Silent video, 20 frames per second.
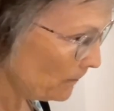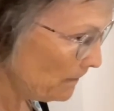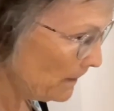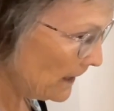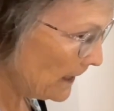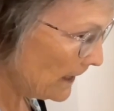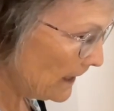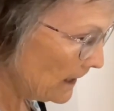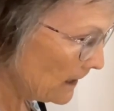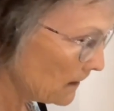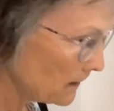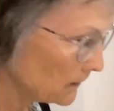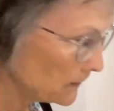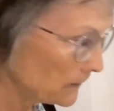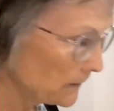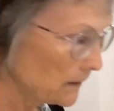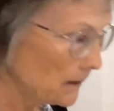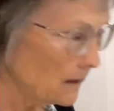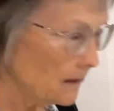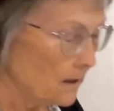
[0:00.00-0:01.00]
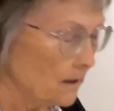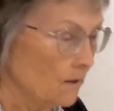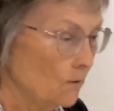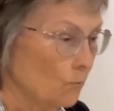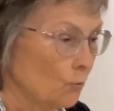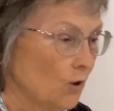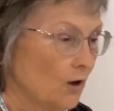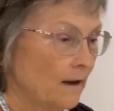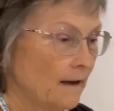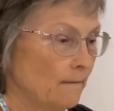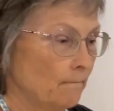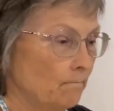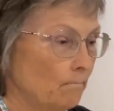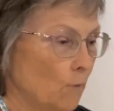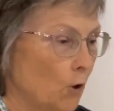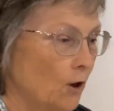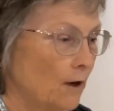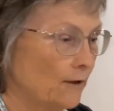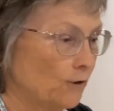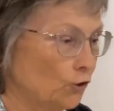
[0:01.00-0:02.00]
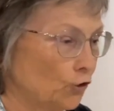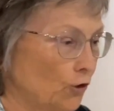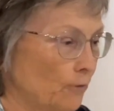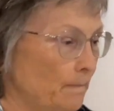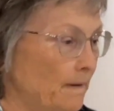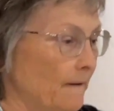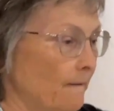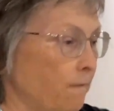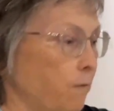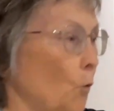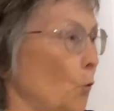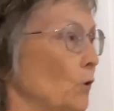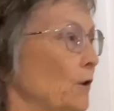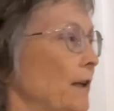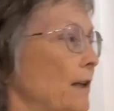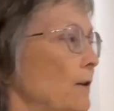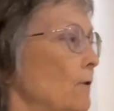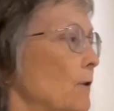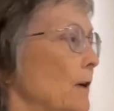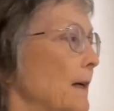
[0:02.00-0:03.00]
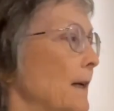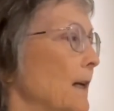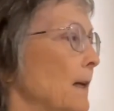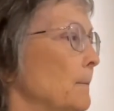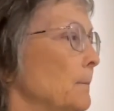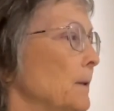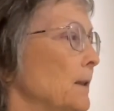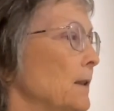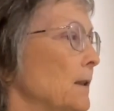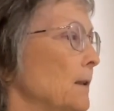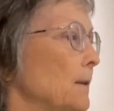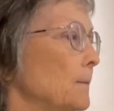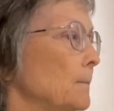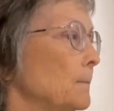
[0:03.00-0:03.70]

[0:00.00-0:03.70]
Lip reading: be, it should be 40 grams.